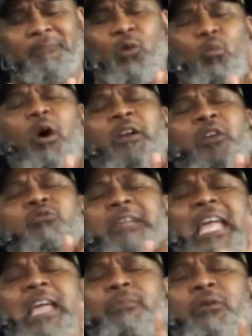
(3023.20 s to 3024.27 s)
the one who's
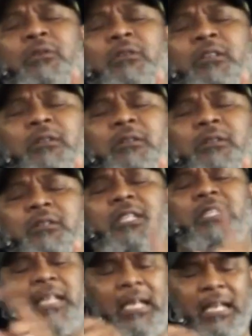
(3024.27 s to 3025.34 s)
able to
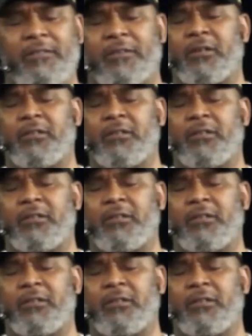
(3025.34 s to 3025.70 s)
deliver